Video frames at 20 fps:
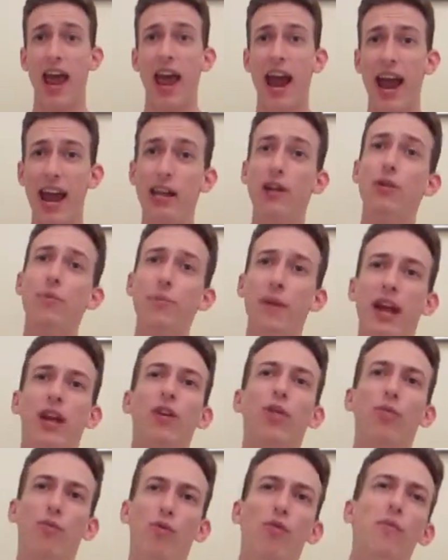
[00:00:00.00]
and
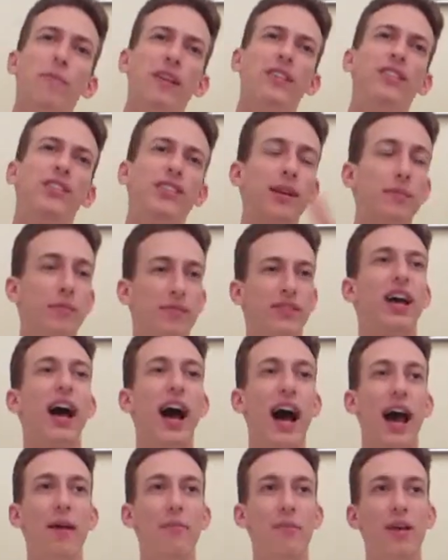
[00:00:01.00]
Omega Ruby
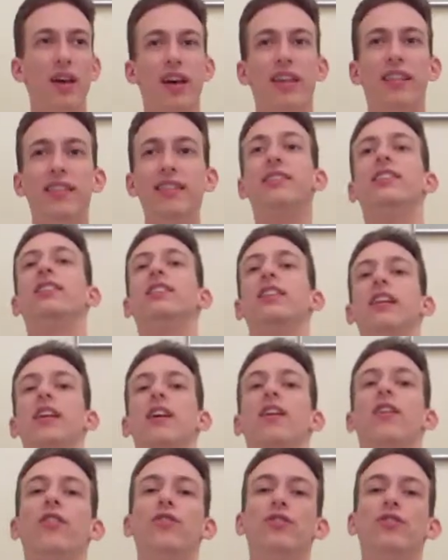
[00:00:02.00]
sometime this year.